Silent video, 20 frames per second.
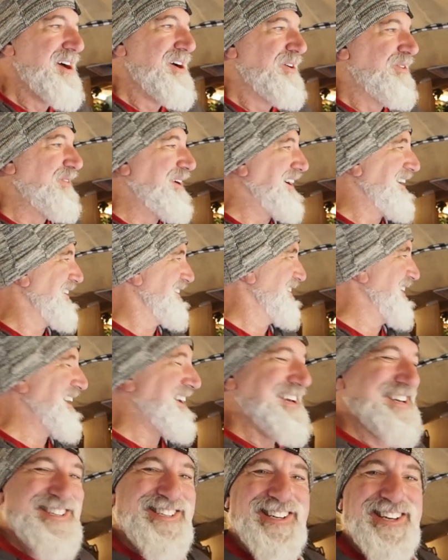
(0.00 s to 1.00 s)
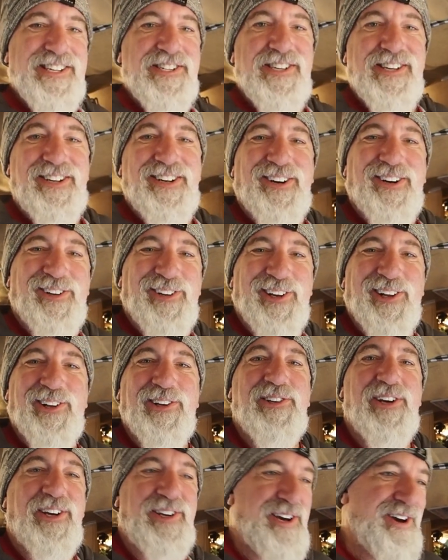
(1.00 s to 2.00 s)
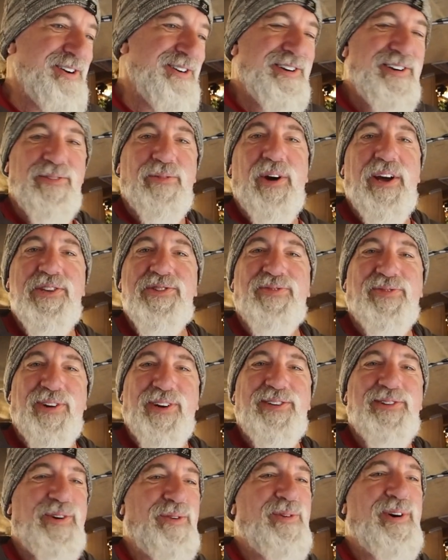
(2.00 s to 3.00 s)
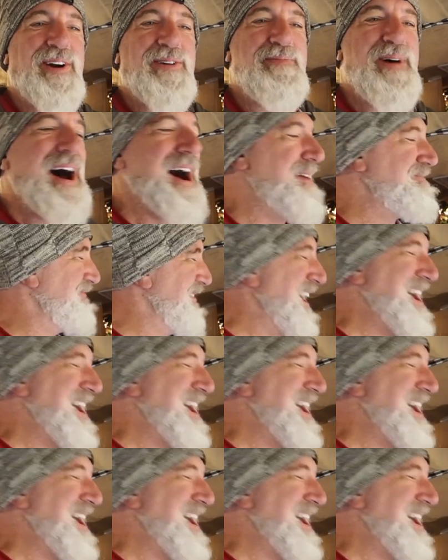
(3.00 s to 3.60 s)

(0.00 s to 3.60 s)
while Nikki sits in her little cocoon and waits for it to warm up.